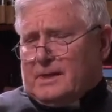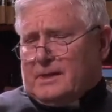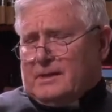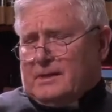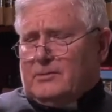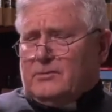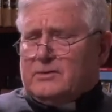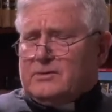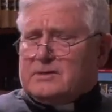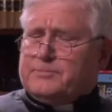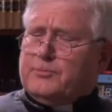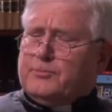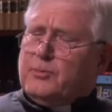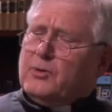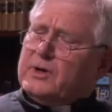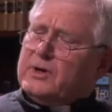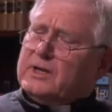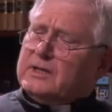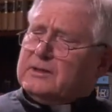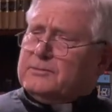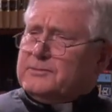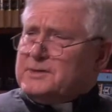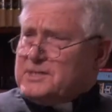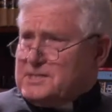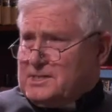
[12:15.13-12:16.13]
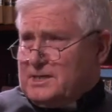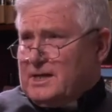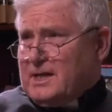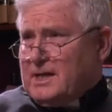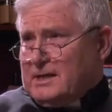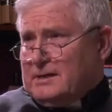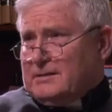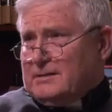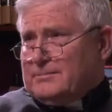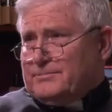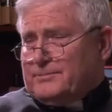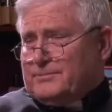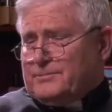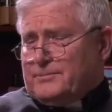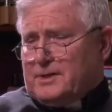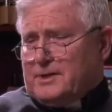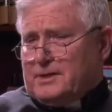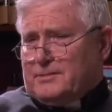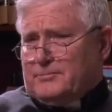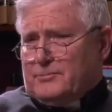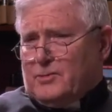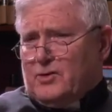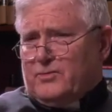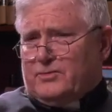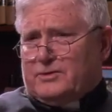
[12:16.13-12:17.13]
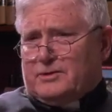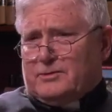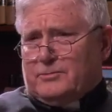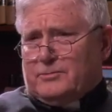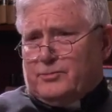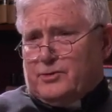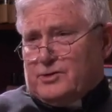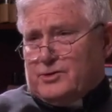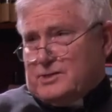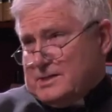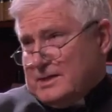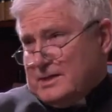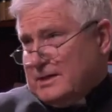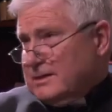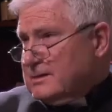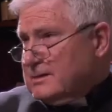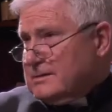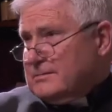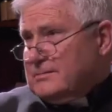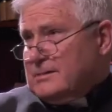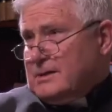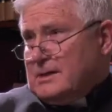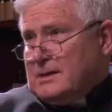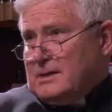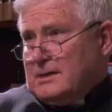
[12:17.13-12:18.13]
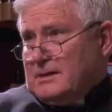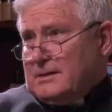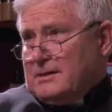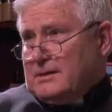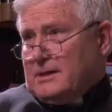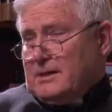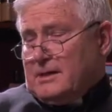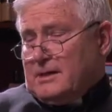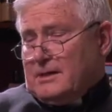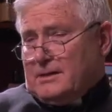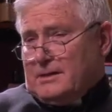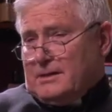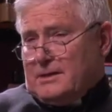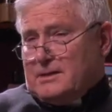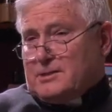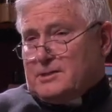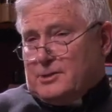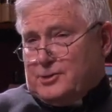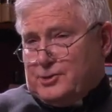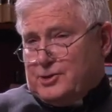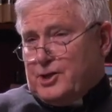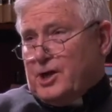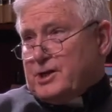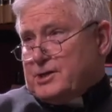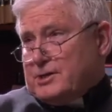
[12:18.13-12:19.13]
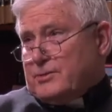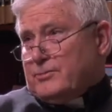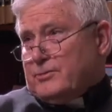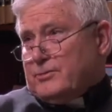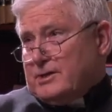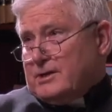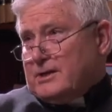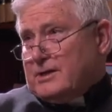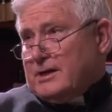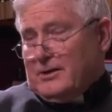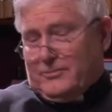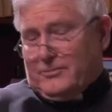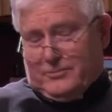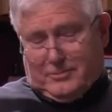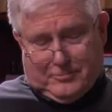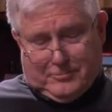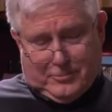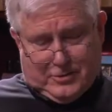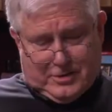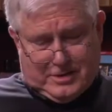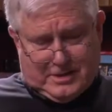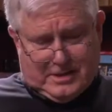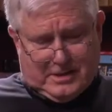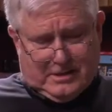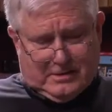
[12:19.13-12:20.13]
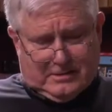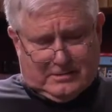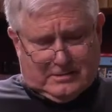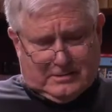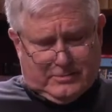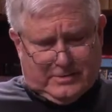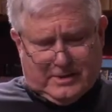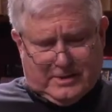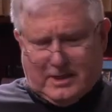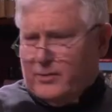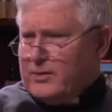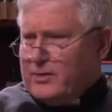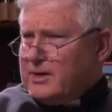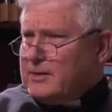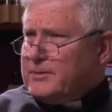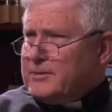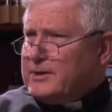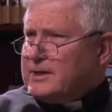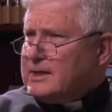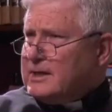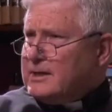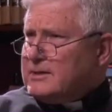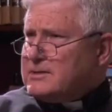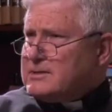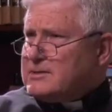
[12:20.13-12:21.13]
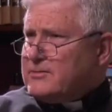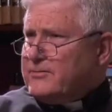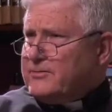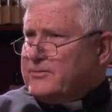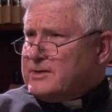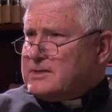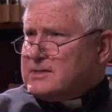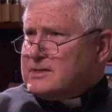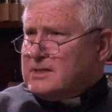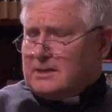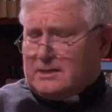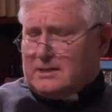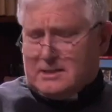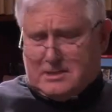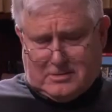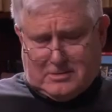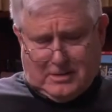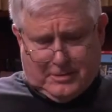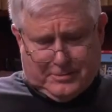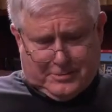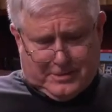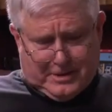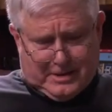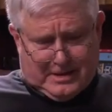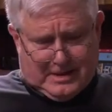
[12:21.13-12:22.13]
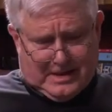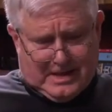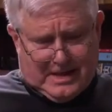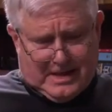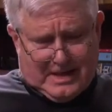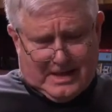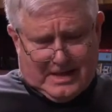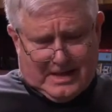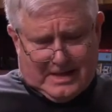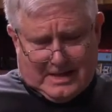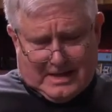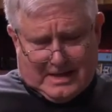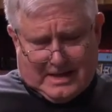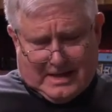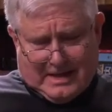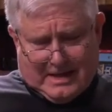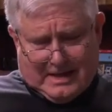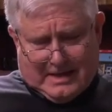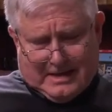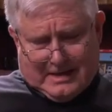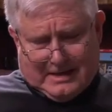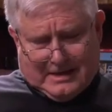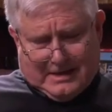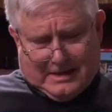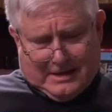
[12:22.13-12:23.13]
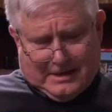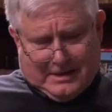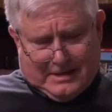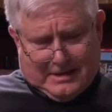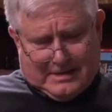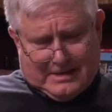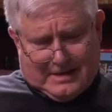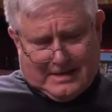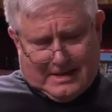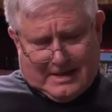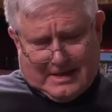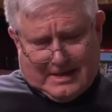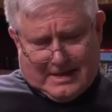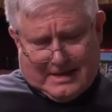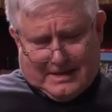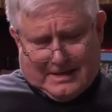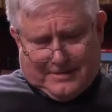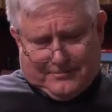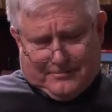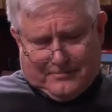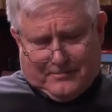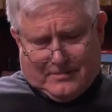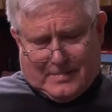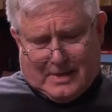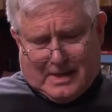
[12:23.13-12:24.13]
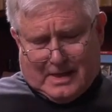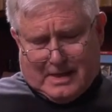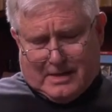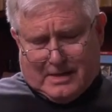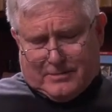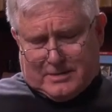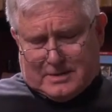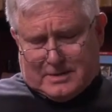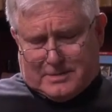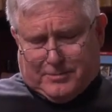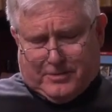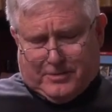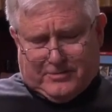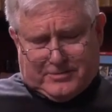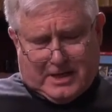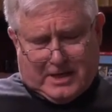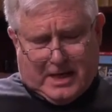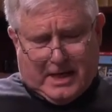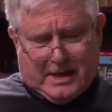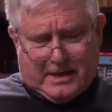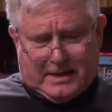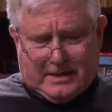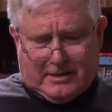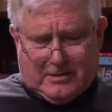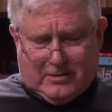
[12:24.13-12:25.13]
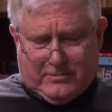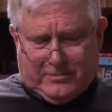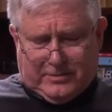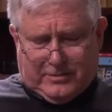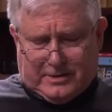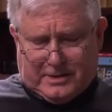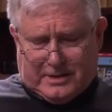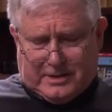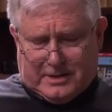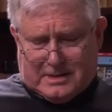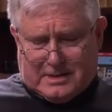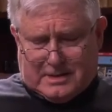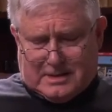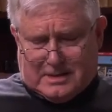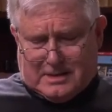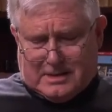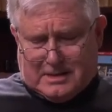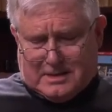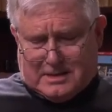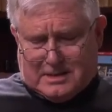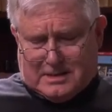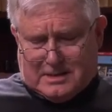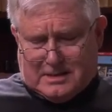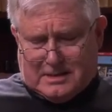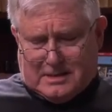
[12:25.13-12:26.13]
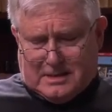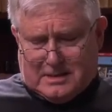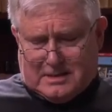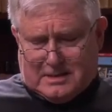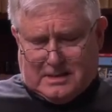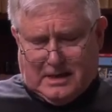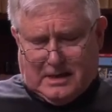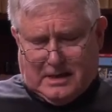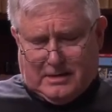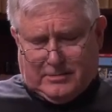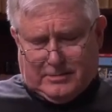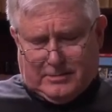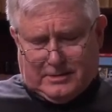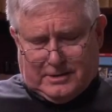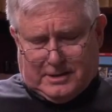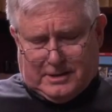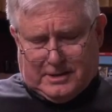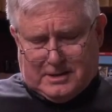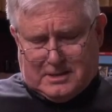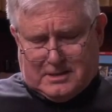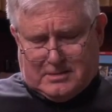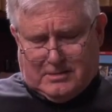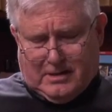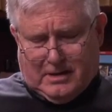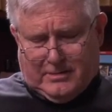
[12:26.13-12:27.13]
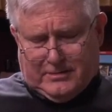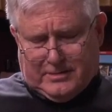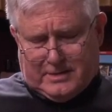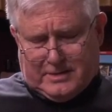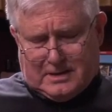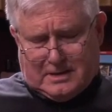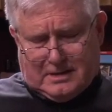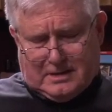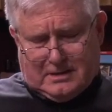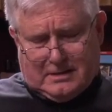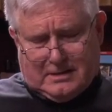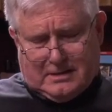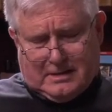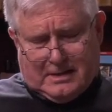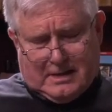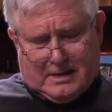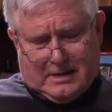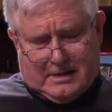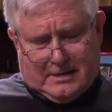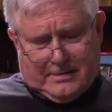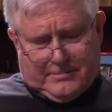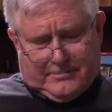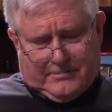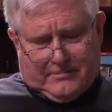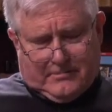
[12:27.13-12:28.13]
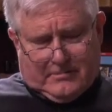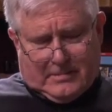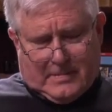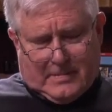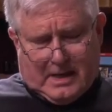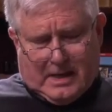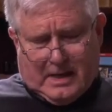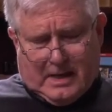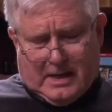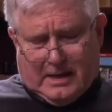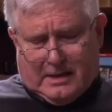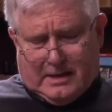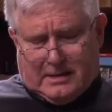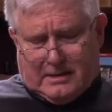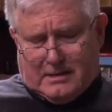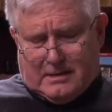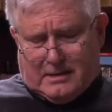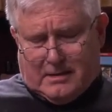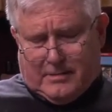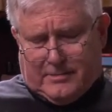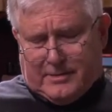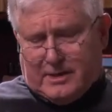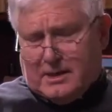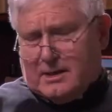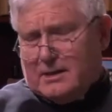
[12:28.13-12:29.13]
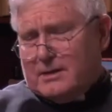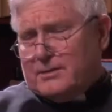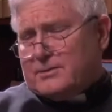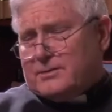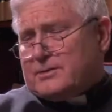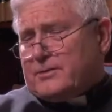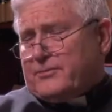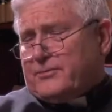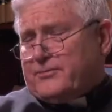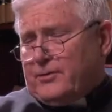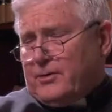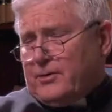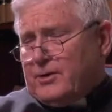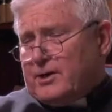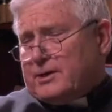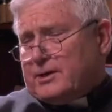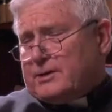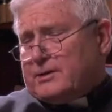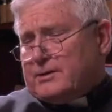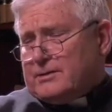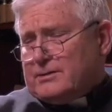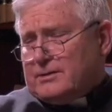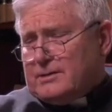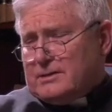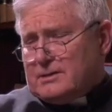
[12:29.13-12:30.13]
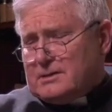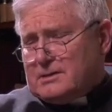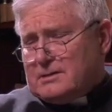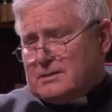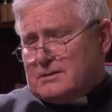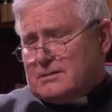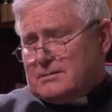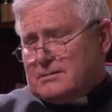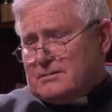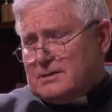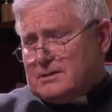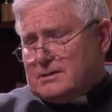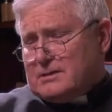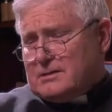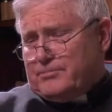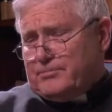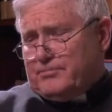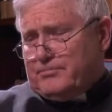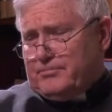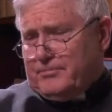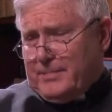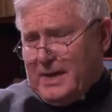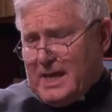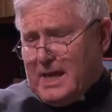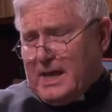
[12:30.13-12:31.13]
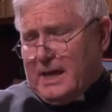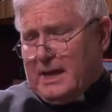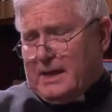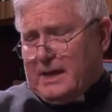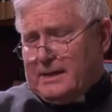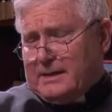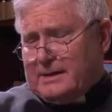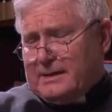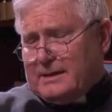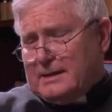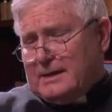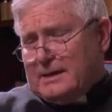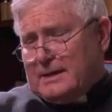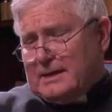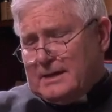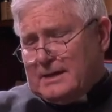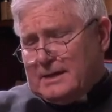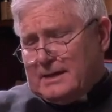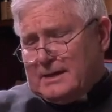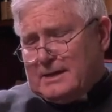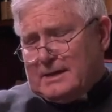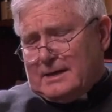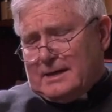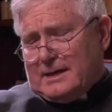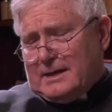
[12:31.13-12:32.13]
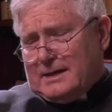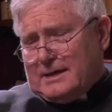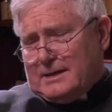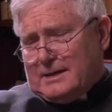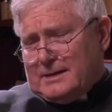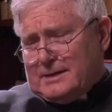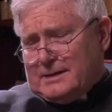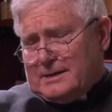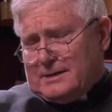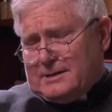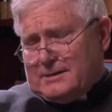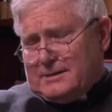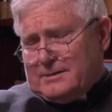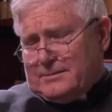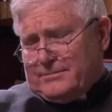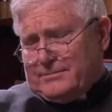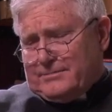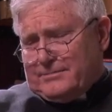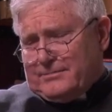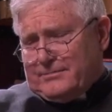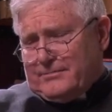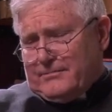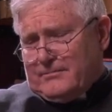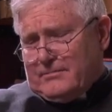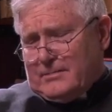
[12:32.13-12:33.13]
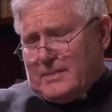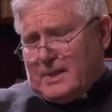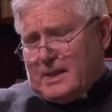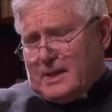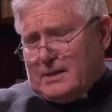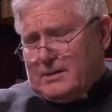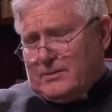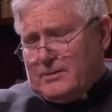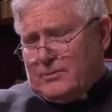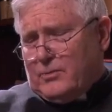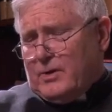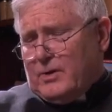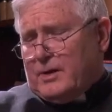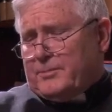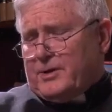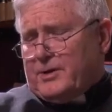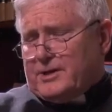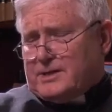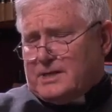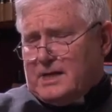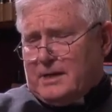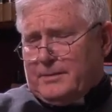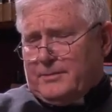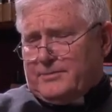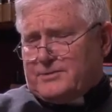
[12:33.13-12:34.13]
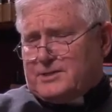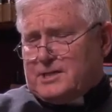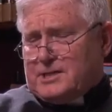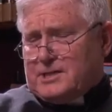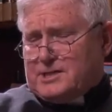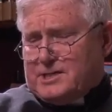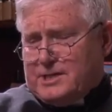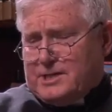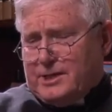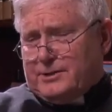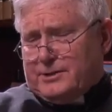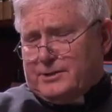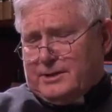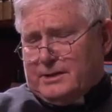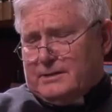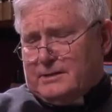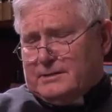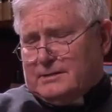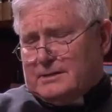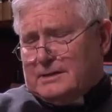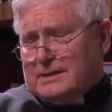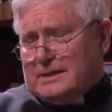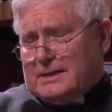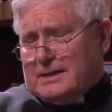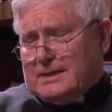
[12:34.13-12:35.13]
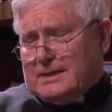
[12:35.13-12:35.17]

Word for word: He was born in Louisiana, but moved to Brazil, and he's a Jesuit now from Brazil. Do we know anybody else who fits that description? Someone. And he was presiding over this sacrilegious travesty. And I mean, he's referring to this man who went by the name of Cecilia